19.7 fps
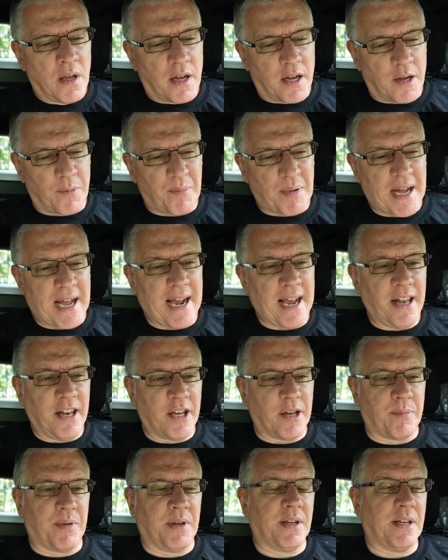A
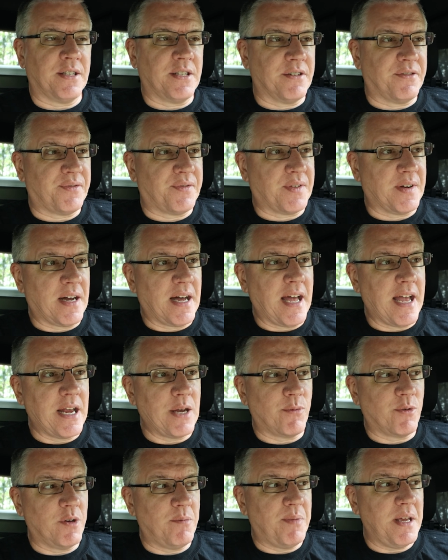pileup
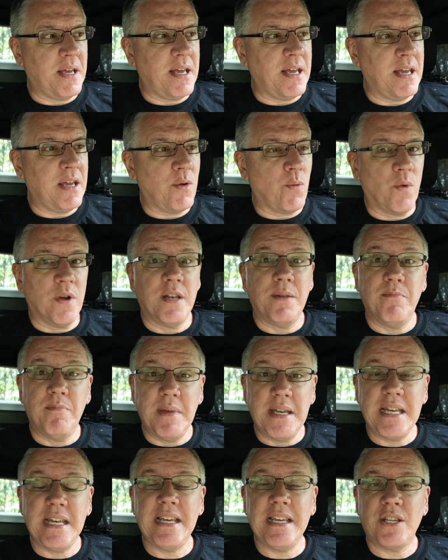defined would be when
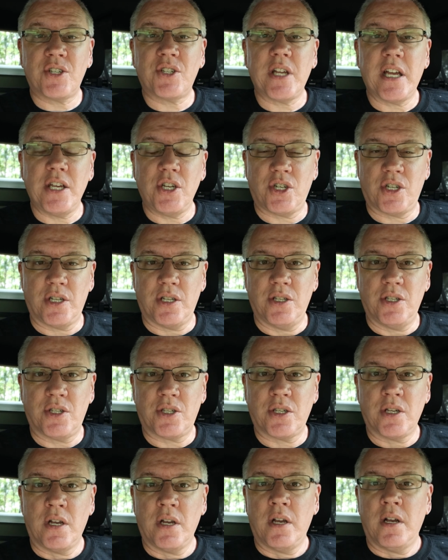many
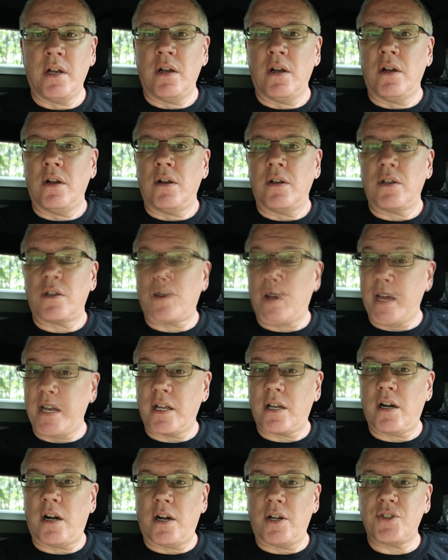stations try
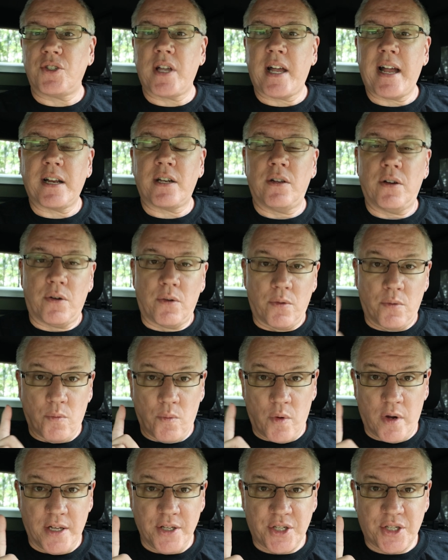to contact
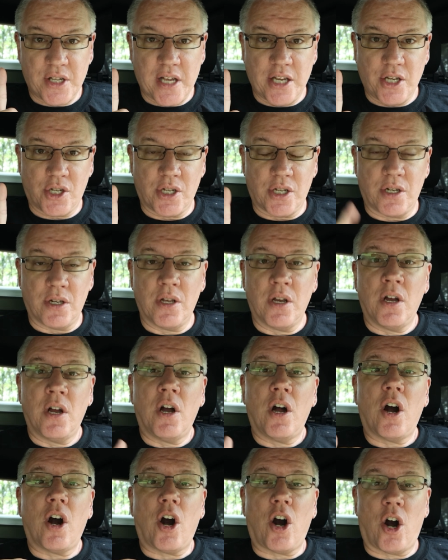one station
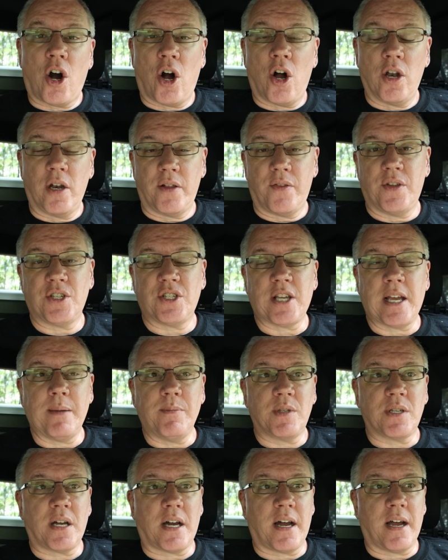all at the
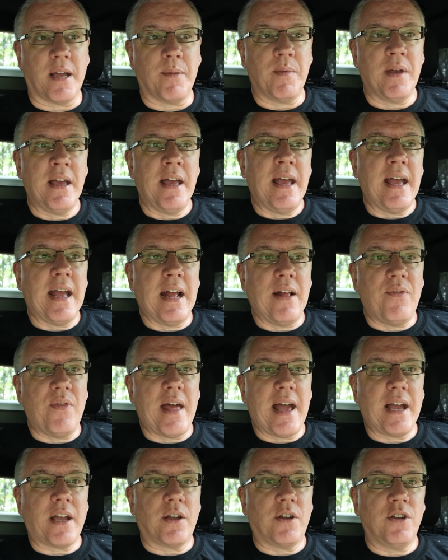same time. And
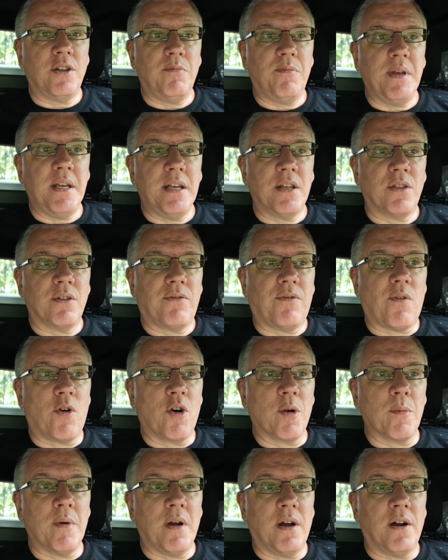that could be in the
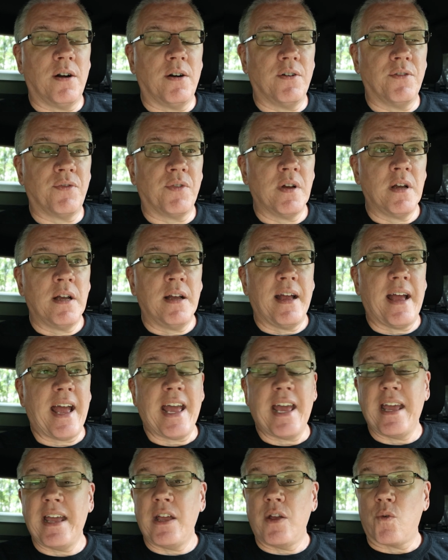form of
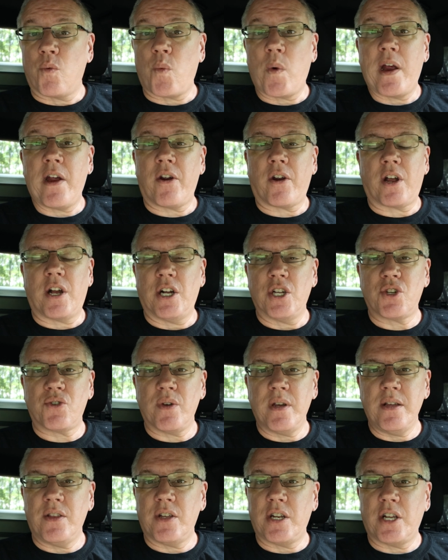a rare
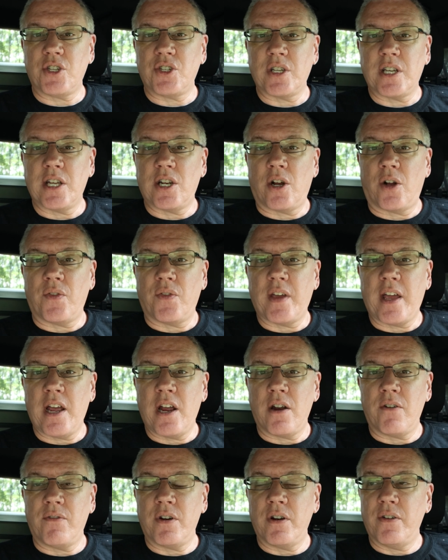country that doesn't get on the
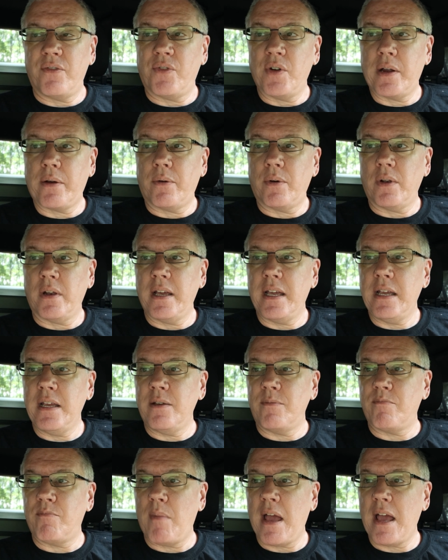air very
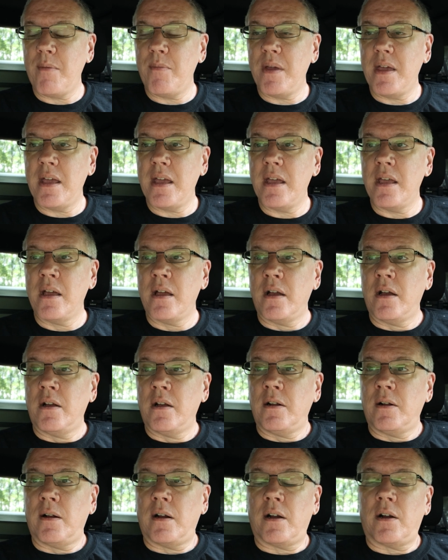frequently, maybe
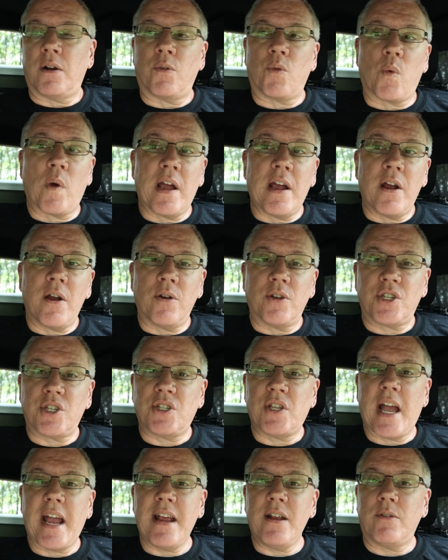a rare
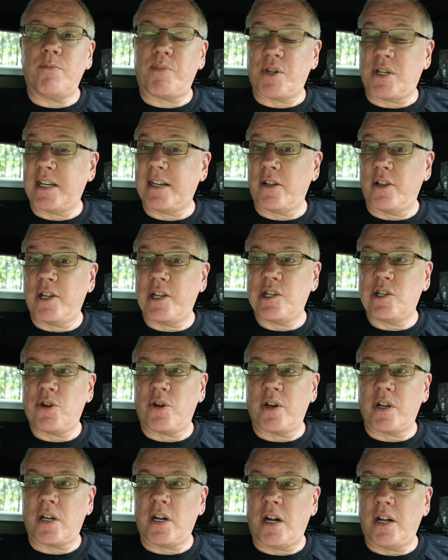state, particularly
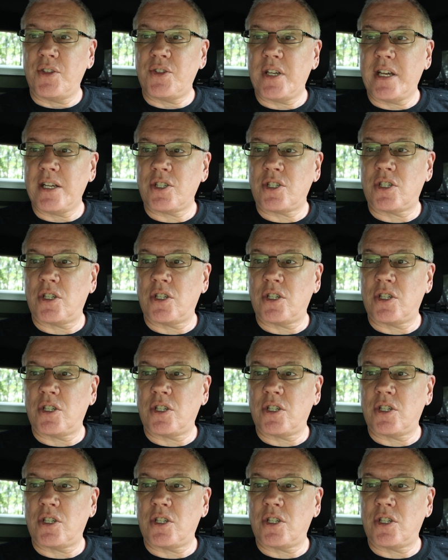during contests.